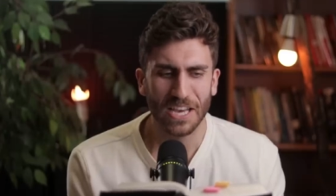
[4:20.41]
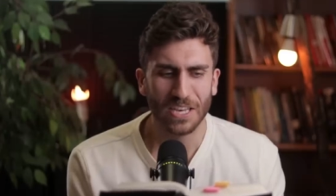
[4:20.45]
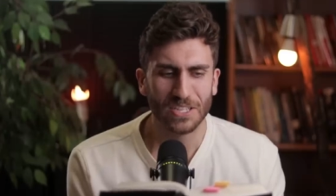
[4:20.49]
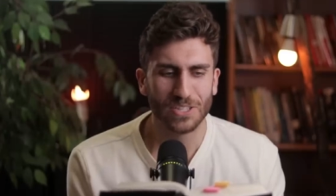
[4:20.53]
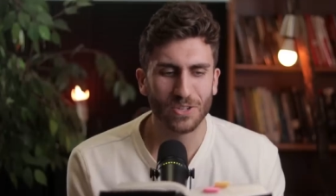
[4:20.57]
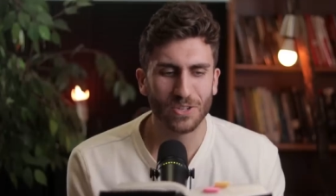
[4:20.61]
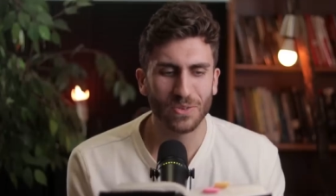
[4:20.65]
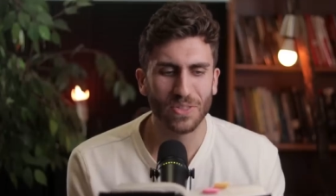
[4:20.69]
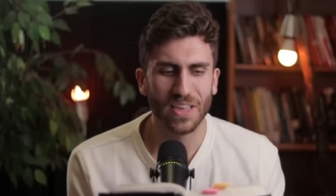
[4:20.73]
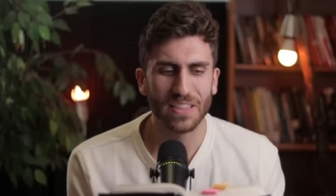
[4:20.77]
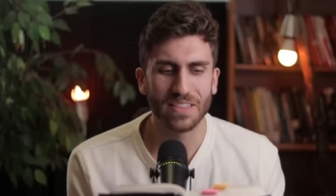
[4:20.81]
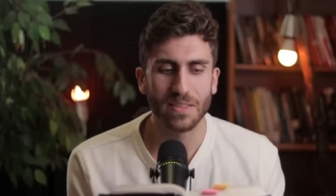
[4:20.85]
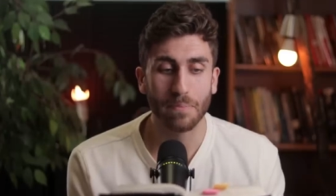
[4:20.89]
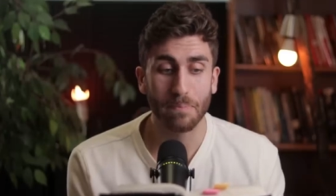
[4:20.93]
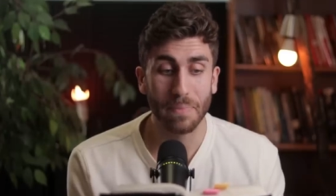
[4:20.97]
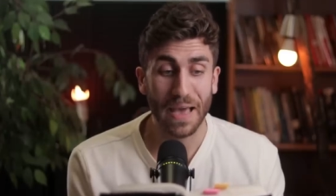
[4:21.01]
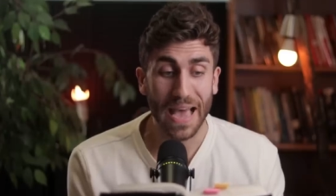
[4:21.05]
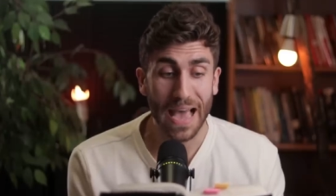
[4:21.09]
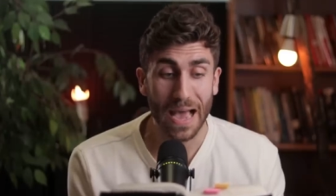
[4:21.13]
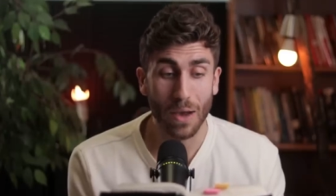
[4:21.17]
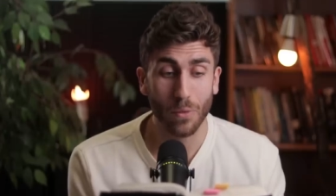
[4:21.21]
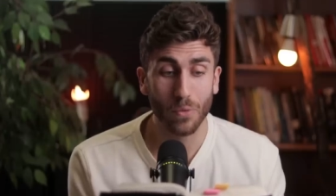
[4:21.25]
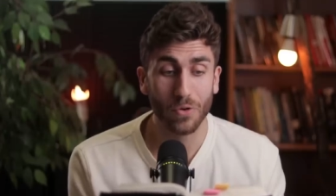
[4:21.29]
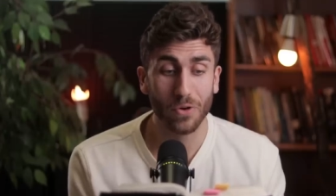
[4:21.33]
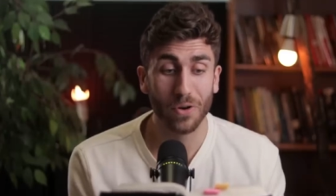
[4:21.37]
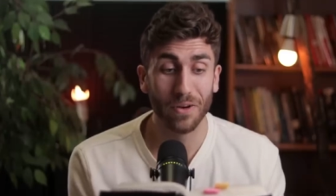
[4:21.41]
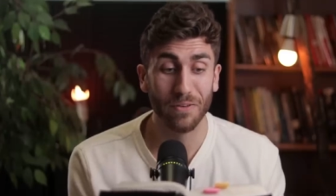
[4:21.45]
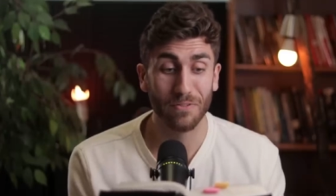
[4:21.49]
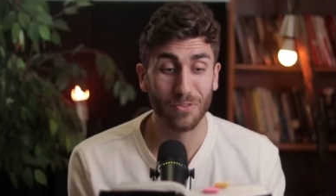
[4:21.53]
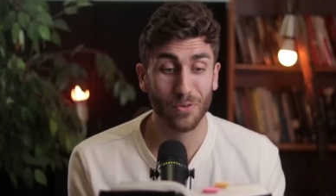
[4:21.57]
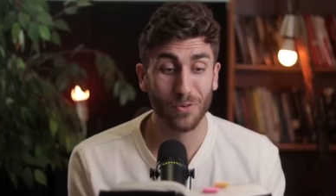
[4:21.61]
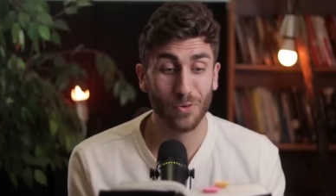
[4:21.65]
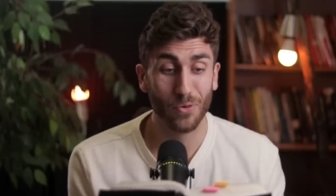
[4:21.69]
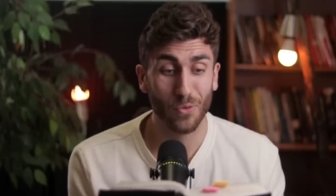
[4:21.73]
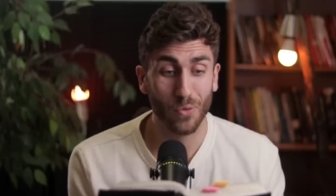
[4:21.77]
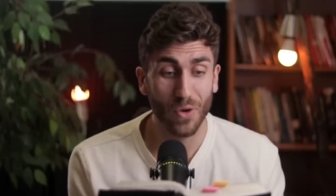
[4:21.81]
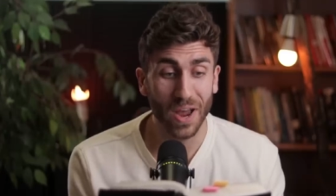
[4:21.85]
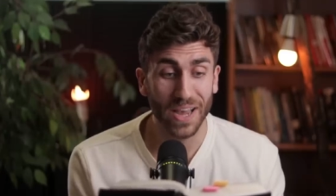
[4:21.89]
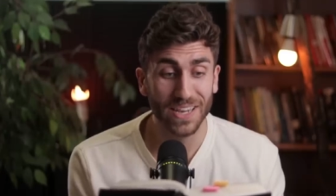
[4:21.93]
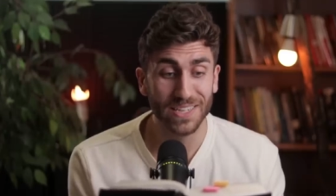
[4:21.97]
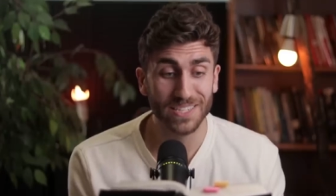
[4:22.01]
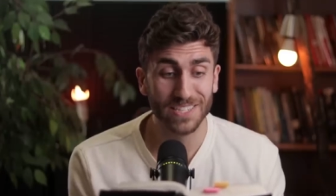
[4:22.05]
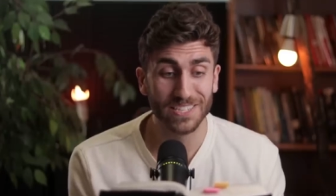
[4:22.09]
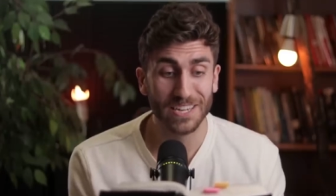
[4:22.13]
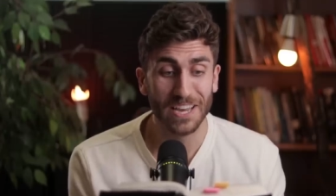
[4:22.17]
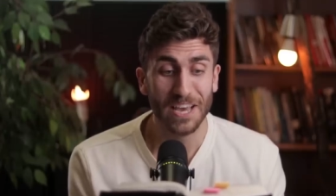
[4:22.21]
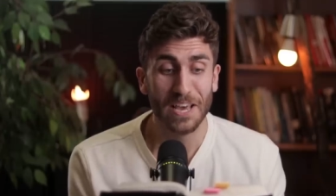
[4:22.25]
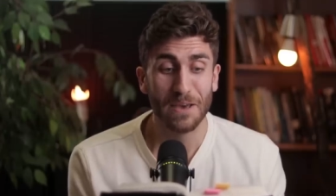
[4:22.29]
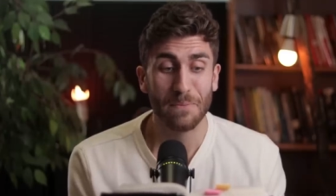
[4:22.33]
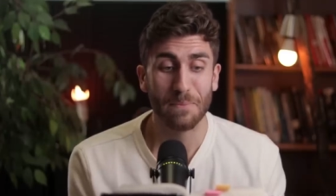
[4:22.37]
so that the power of
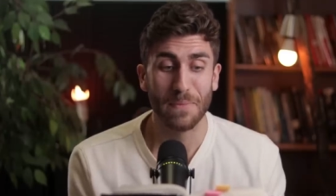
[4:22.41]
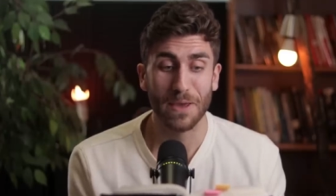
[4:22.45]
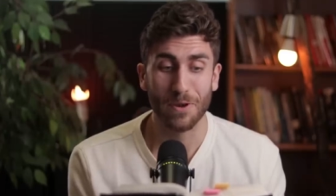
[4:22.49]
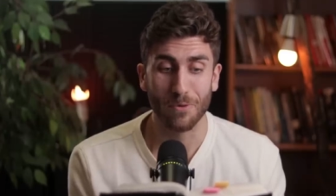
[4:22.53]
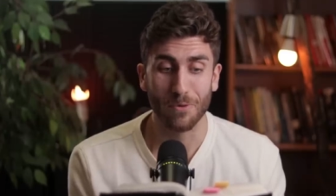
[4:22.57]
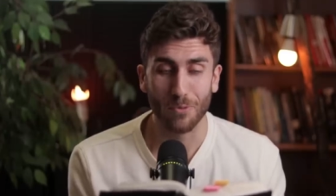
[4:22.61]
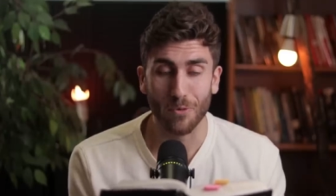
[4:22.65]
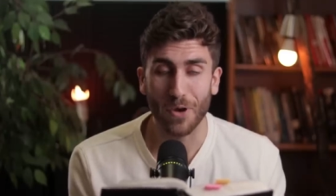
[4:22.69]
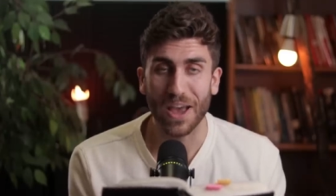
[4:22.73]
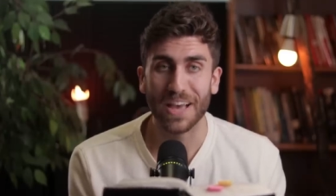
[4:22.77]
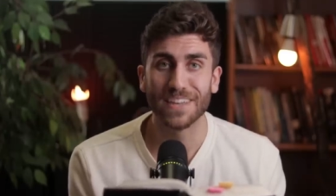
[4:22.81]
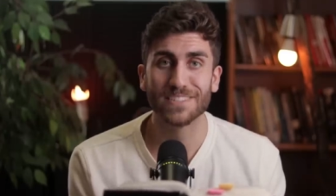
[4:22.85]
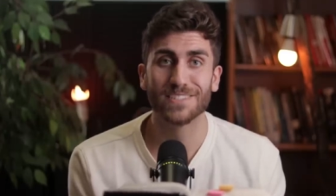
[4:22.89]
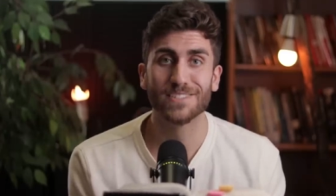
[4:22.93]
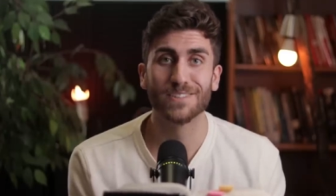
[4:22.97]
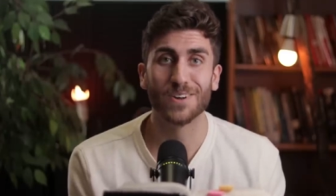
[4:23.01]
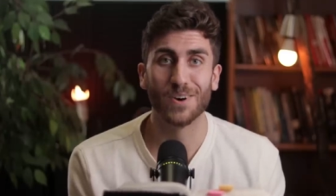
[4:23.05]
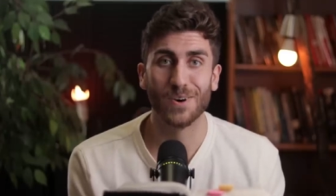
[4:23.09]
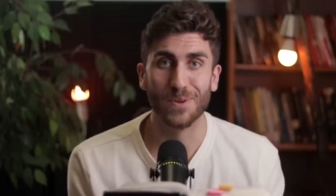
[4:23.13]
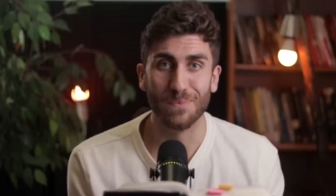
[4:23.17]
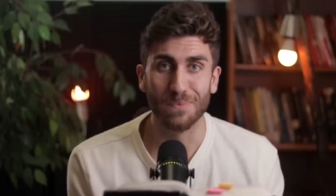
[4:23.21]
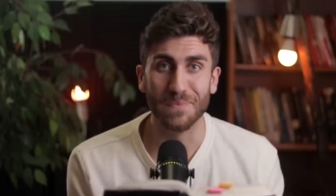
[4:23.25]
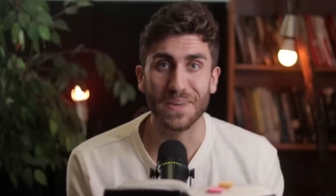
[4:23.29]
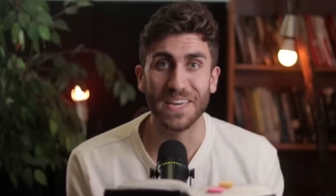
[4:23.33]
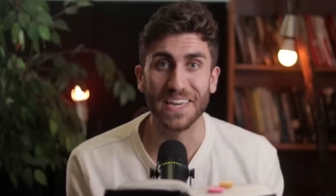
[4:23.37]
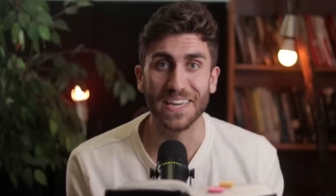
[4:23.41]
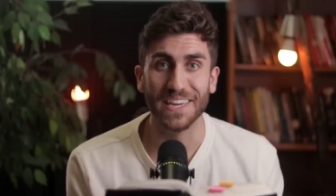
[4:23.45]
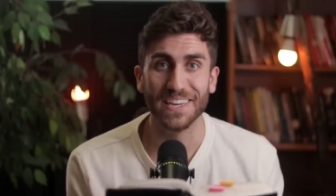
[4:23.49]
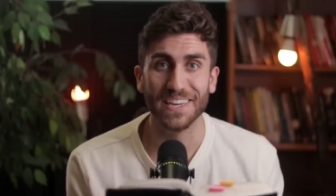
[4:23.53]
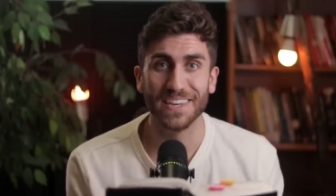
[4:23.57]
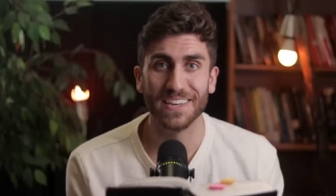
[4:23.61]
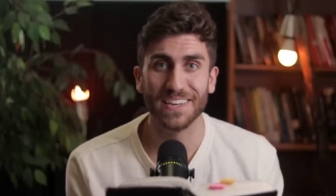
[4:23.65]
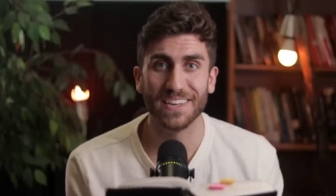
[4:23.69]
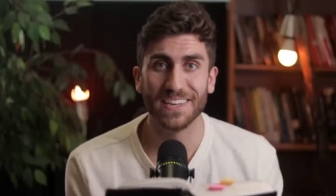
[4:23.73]
Christ may rest on me.